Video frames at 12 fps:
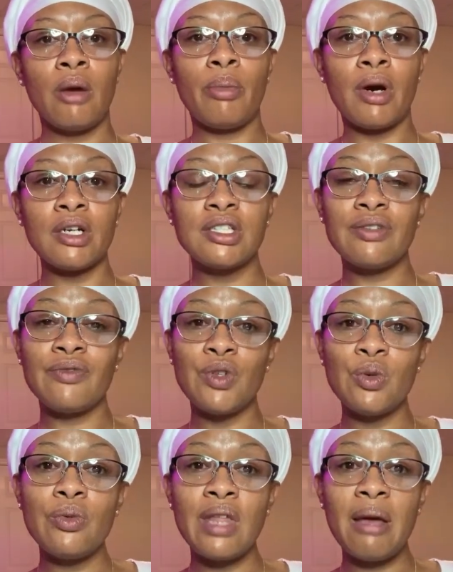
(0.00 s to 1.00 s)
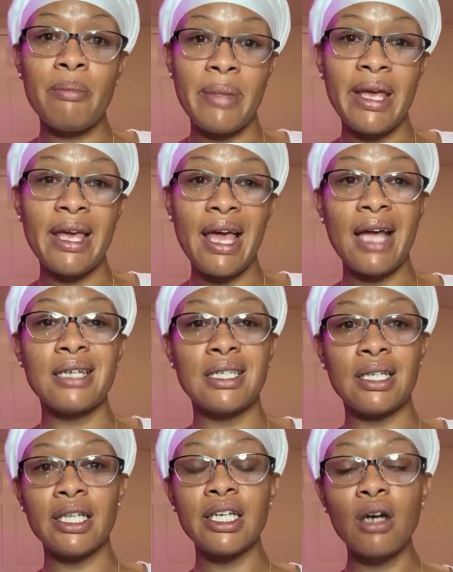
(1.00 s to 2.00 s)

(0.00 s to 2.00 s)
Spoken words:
parts of you that may actually